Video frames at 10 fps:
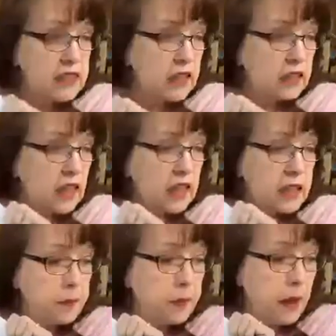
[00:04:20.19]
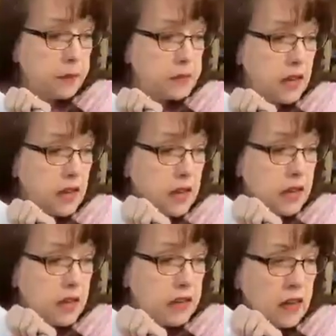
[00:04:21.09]
Alana popped
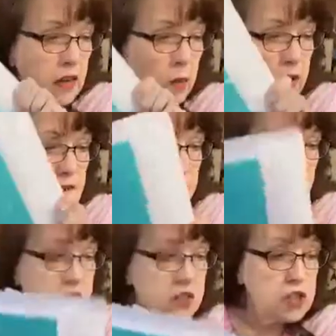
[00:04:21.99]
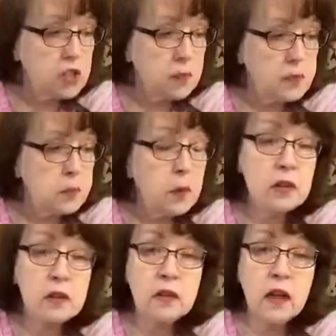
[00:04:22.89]
on. Where do you board the ship? Spoke
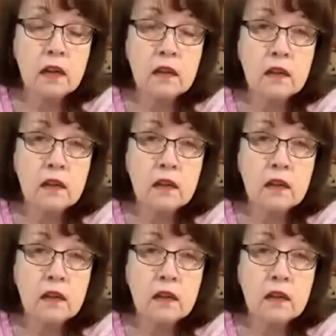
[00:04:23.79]
not